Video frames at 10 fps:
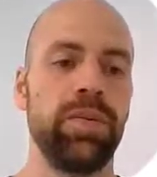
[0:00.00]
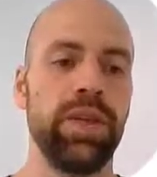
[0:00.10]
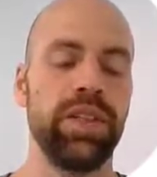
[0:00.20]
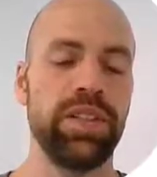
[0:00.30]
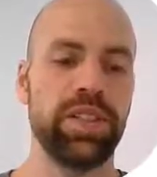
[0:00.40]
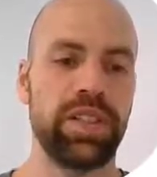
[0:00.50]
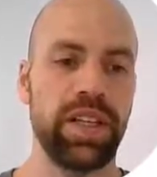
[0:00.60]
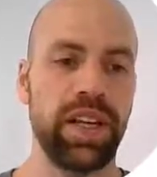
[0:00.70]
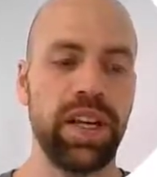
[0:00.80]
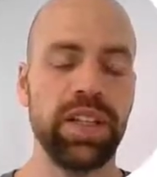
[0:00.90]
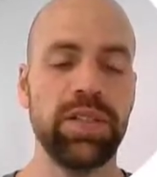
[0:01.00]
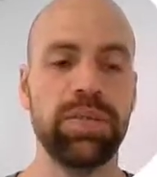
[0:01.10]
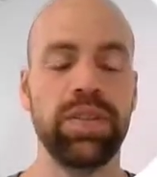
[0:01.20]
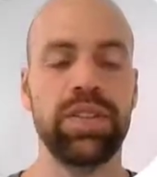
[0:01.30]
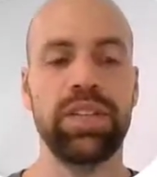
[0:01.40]
We start
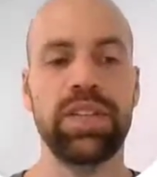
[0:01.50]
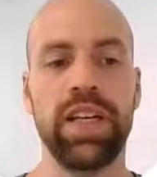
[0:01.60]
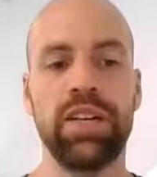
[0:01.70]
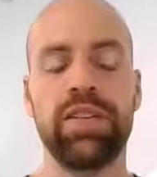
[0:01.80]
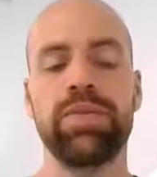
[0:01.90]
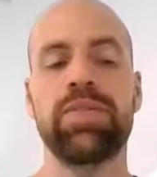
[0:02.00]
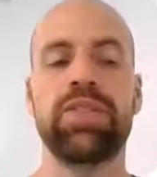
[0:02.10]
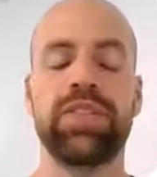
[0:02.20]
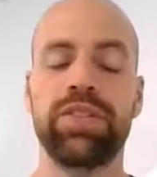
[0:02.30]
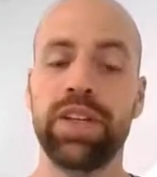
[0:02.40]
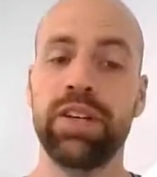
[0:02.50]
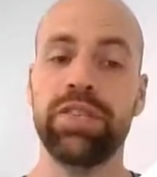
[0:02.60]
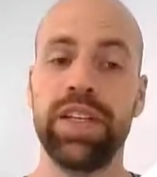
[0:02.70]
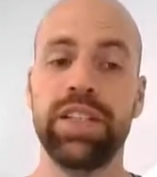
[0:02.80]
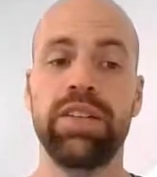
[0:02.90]
with the telegram, so the string
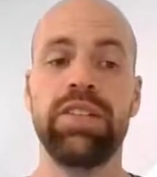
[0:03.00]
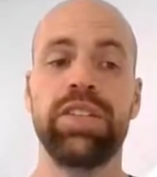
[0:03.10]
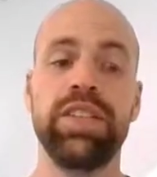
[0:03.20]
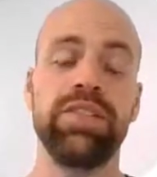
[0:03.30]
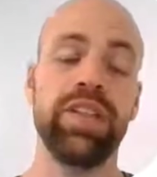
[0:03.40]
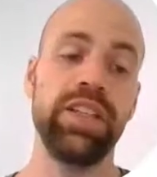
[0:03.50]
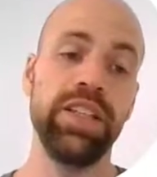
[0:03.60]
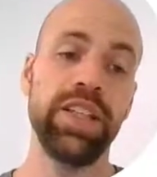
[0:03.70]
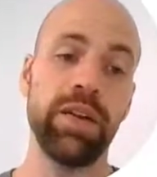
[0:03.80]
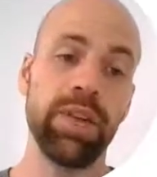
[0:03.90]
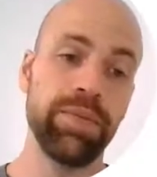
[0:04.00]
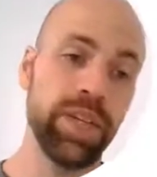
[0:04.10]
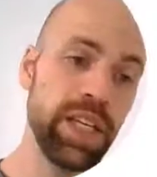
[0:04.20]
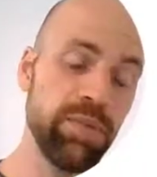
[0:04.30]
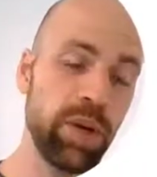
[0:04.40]
of data received in the EWM
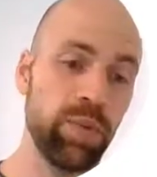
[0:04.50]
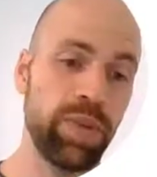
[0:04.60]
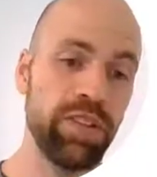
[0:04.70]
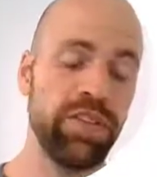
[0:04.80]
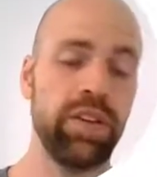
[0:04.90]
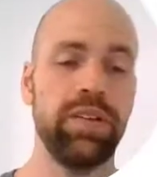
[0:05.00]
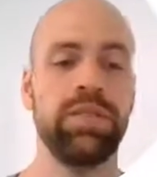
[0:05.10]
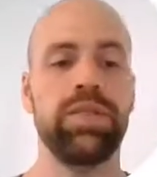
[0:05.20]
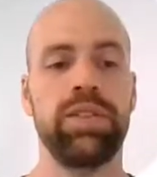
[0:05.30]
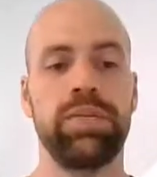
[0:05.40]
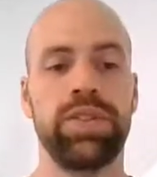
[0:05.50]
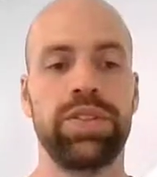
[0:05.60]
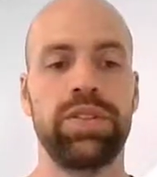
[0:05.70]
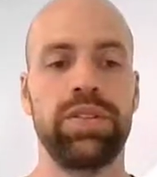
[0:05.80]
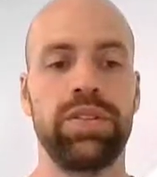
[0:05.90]
inbound buffer,
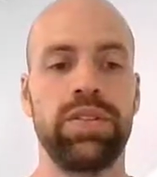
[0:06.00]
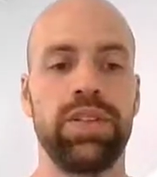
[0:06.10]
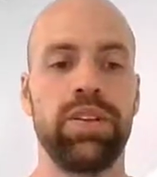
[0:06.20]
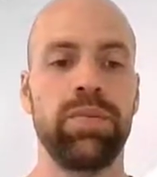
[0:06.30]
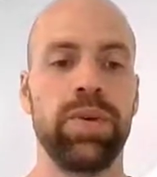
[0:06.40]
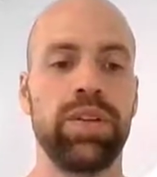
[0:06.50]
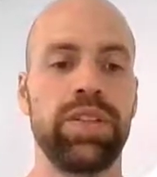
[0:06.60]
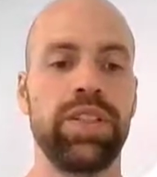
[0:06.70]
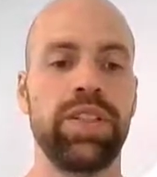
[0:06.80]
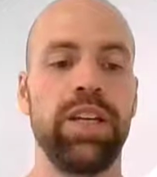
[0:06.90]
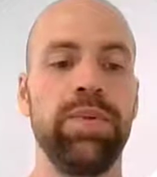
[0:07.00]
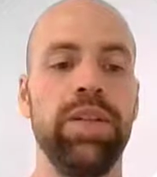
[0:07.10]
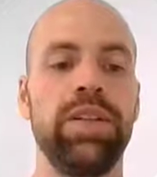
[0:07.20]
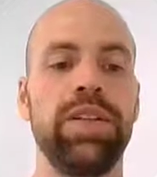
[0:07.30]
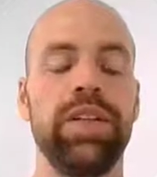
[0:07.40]
which is nothing more than a
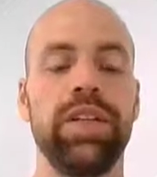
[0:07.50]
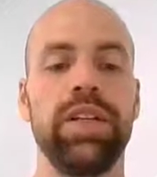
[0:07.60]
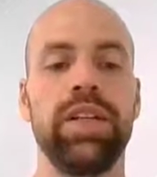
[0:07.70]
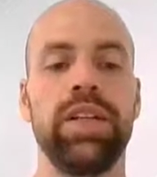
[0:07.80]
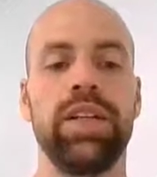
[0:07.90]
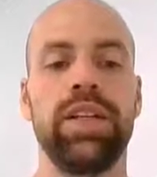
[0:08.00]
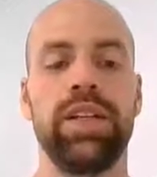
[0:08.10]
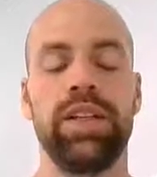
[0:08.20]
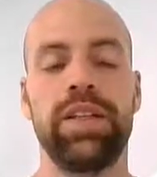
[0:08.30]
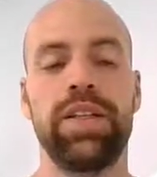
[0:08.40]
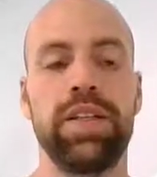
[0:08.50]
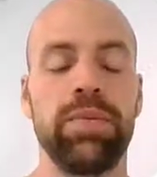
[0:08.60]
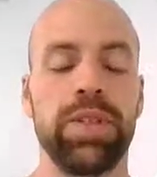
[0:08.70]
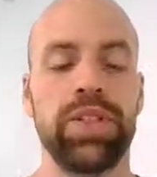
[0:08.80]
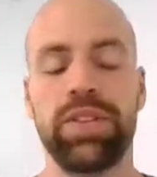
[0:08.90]
table,
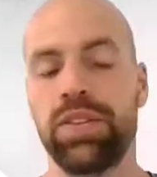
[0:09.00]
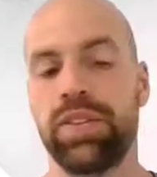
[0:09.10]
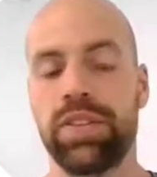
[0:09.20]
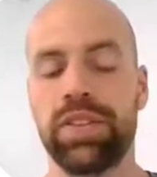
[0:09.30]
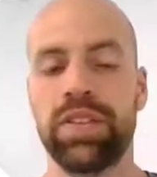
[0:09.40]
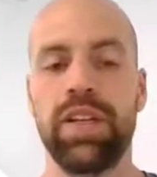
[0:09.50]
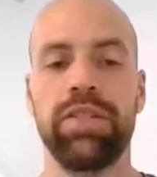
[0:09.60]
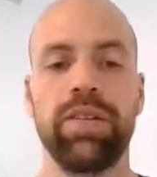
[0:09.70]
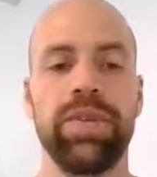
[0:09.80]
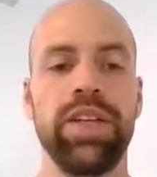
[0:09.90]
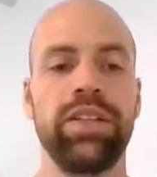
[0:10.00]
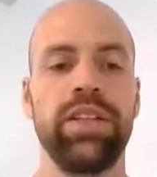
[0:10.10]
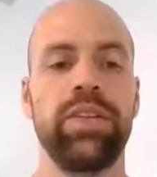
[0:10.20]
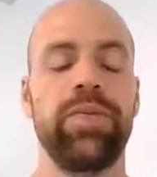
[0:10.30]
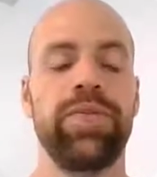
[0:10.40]
which stores the telegram
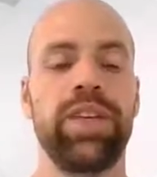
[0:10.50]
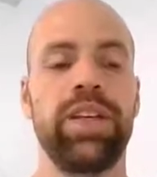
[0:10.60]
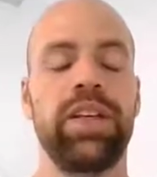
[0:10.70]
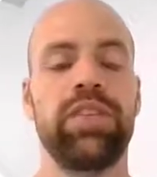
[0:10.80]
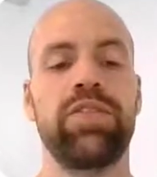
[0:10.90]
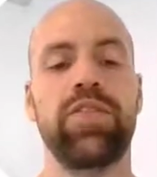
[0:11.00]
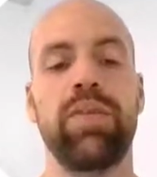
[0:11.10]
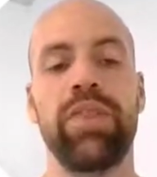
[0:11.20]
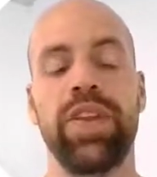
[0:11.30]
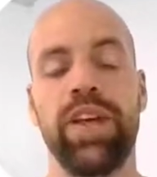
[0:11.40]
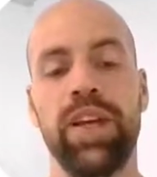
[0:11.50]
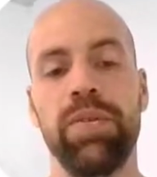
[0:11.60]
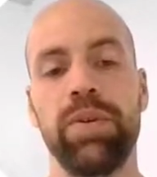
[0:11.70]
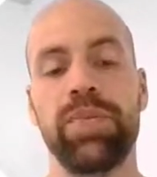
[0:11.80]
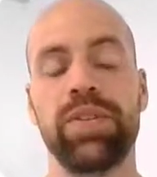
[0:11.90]
data. And from
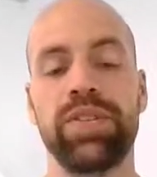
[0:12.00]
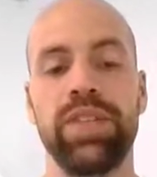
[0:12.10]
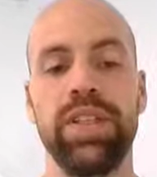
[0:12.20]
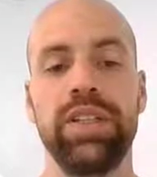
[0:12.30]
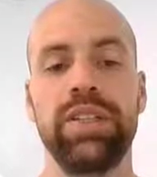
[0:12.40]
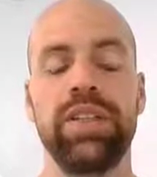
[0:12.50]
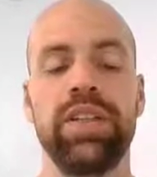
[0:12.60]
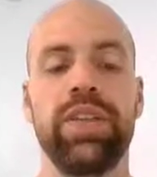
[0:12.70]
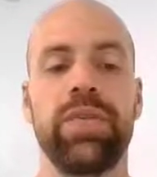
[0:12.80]
there we proceed